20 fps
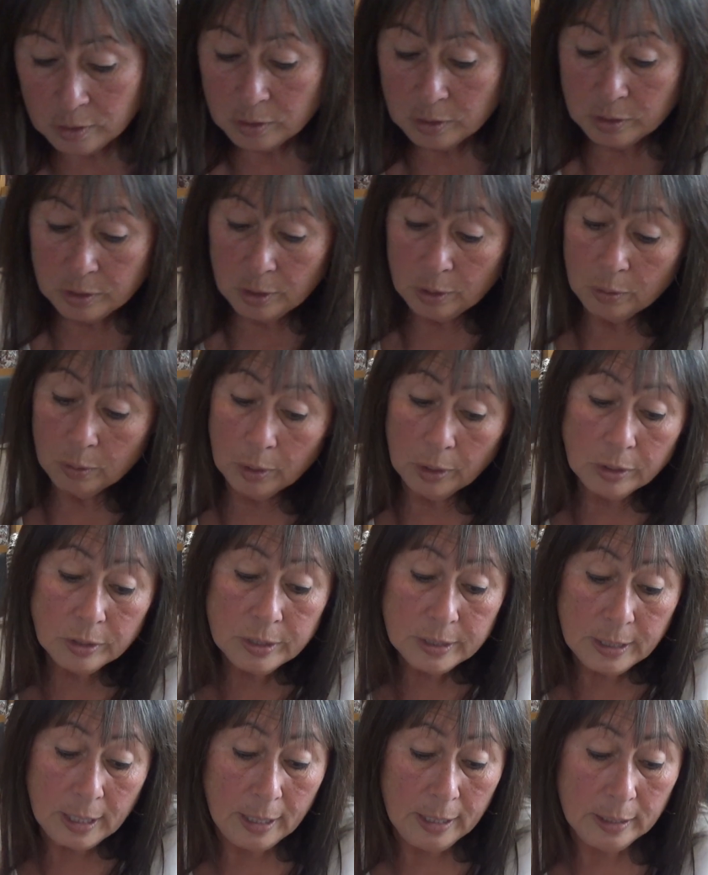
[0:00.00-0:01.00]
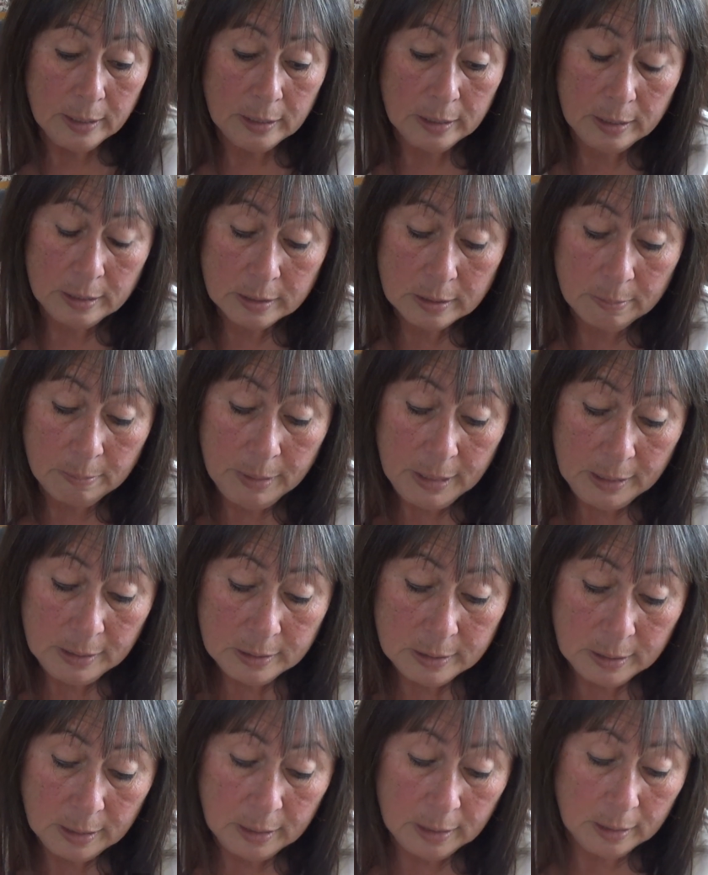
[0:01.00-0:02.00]
So her site is
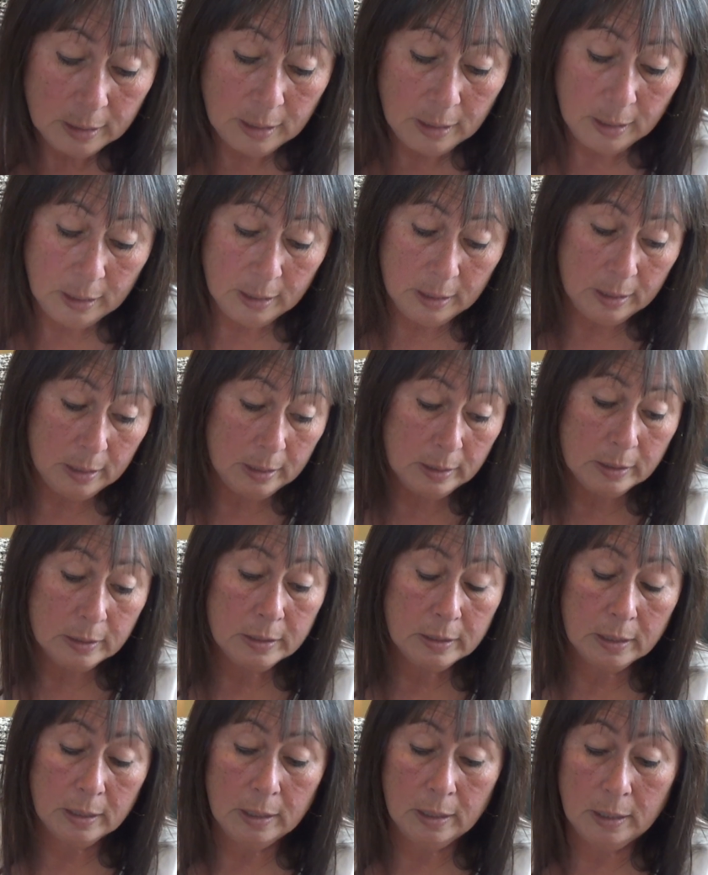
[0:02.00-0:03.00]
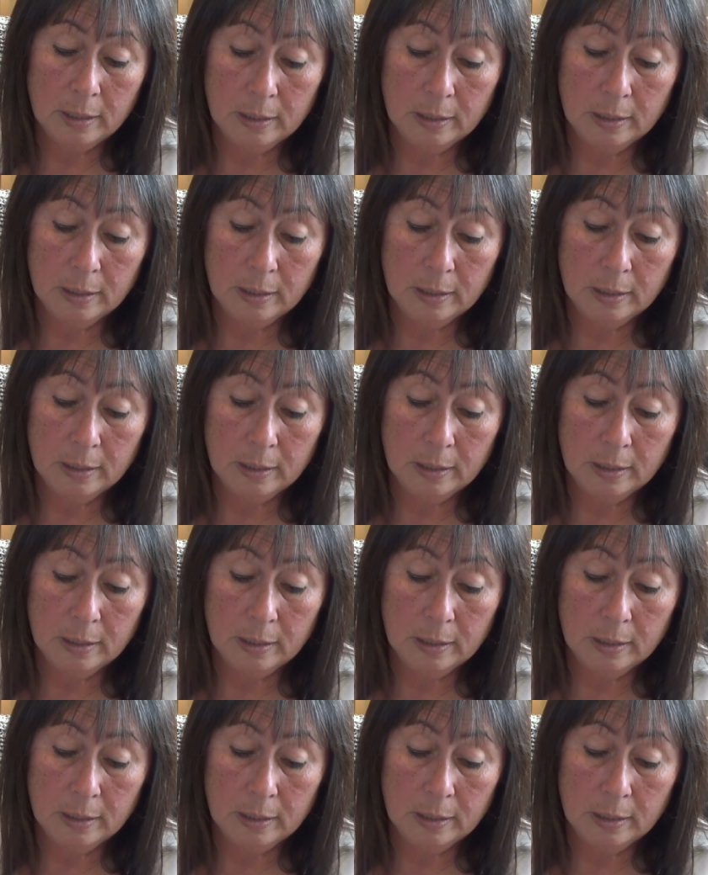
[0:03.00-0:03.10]
amazing, and